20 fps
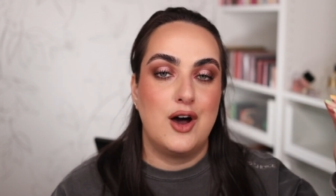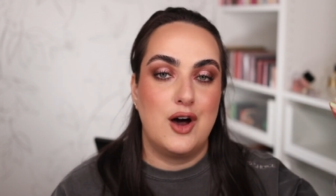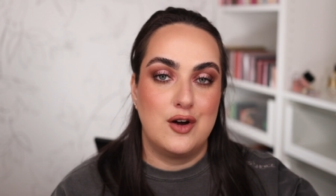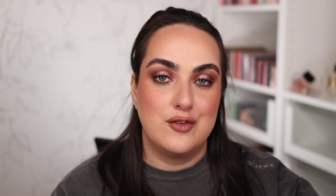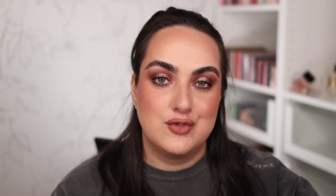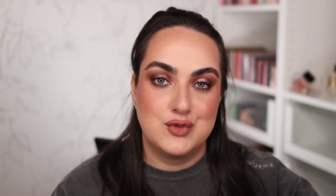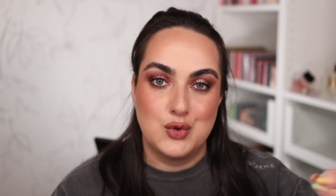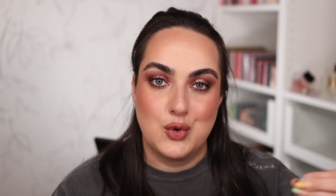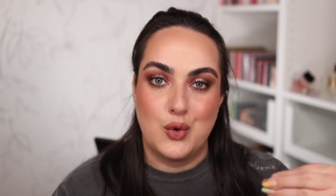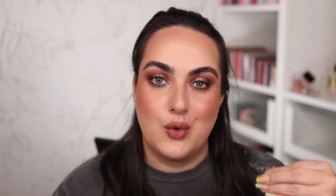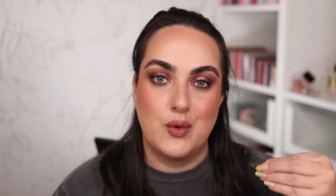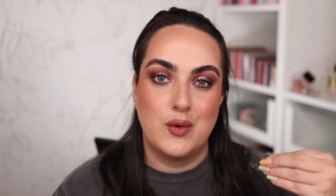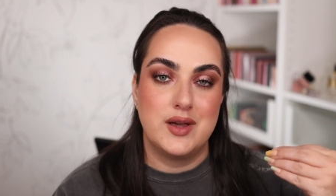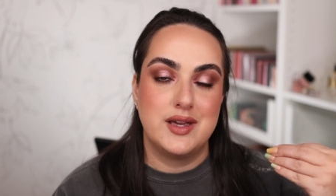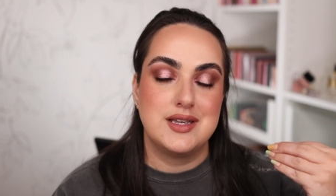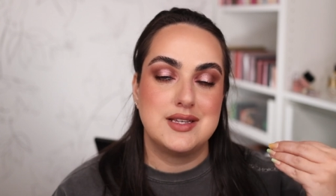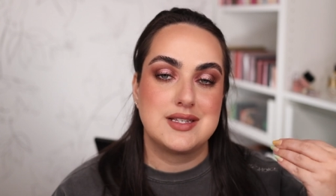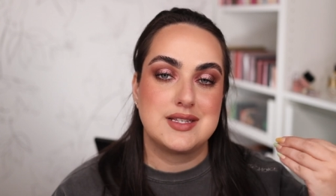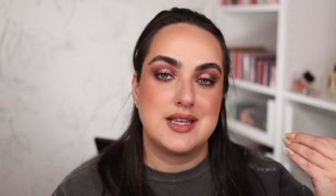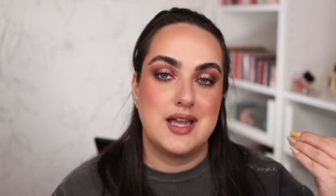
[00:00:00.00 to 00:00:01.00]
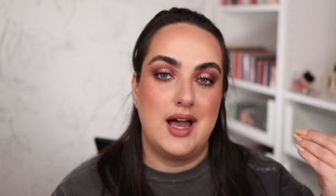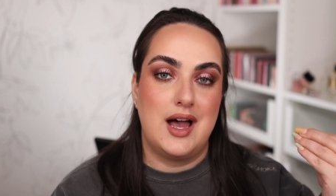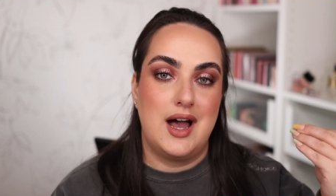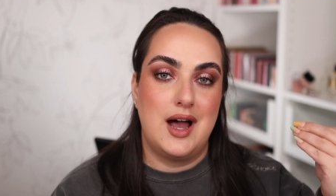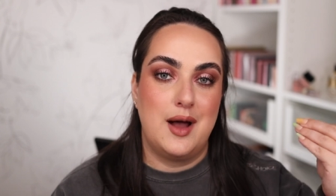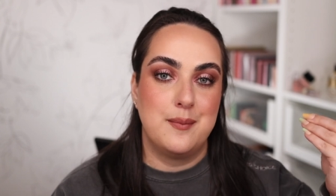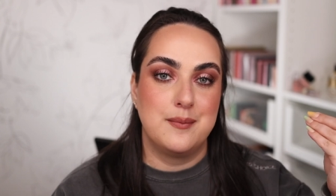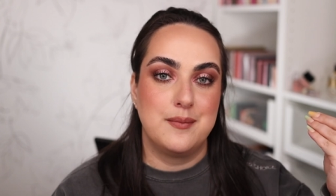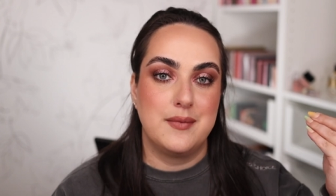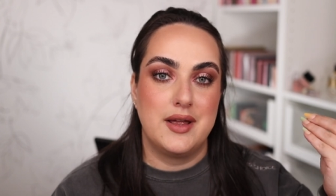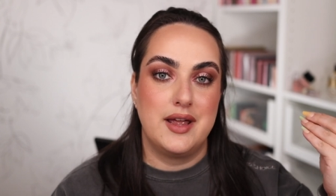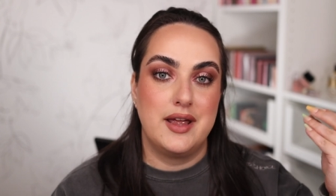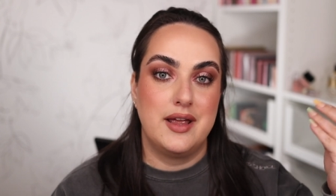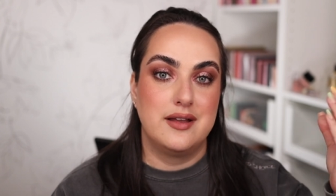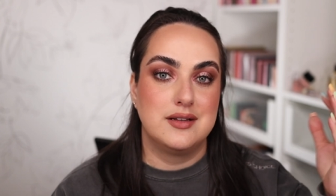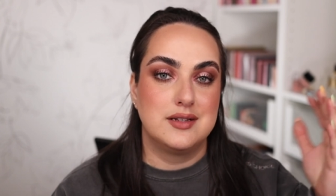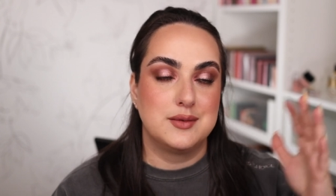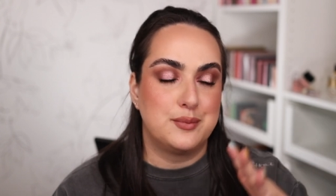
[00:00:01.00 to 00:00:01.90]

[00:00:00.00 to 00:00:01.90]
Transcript: of toys um, and